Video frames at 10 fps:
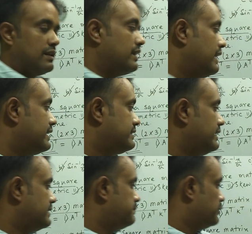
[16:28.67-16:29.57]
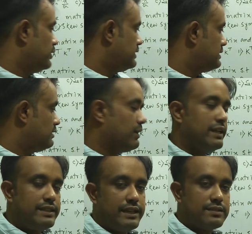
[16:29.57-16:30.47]
At that point dy
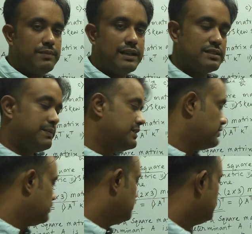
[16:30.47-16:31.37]
dx must be 0.